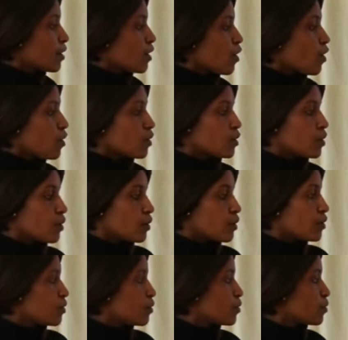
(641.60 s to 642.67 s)

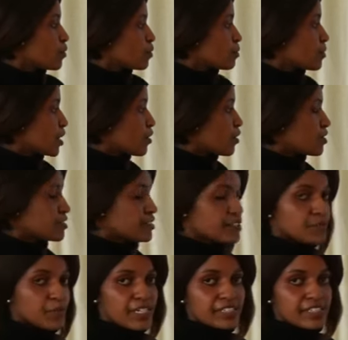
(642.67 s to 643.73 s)
o'clock, because it
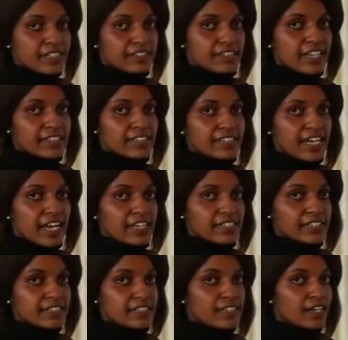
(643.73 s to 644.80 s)
points exactly
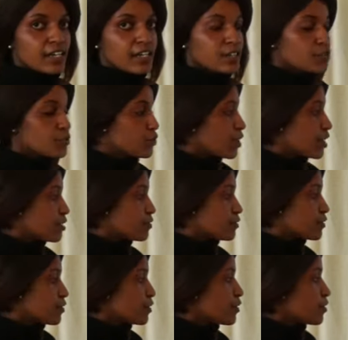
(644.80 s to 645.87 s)
at 12.
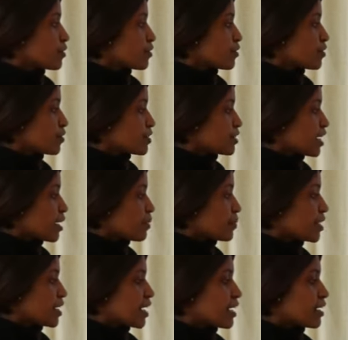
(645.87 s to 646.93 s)
So time
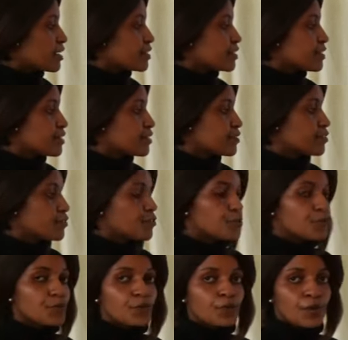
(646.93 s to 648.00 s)
here, it is
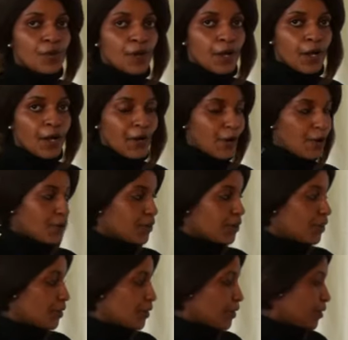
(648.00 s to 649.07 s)
2
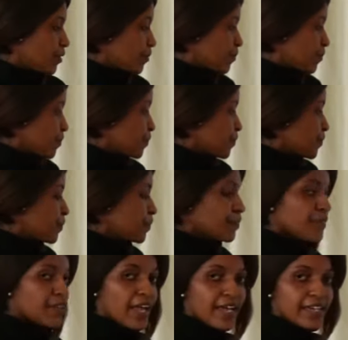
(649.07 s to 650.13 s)
o'clock.
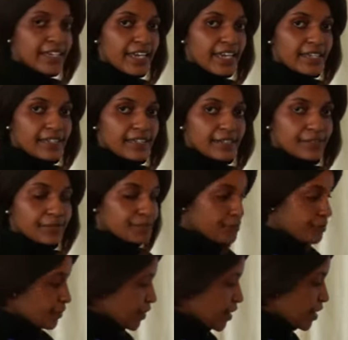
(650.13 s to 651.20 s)
Again,
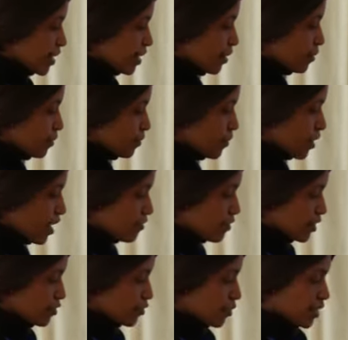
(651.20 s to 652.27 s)
here we have a
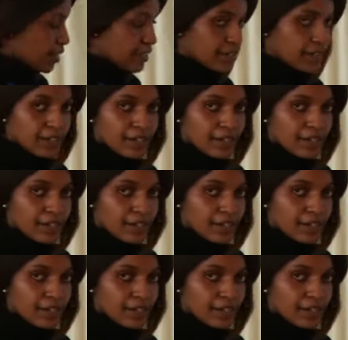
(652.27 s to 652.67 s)
drawing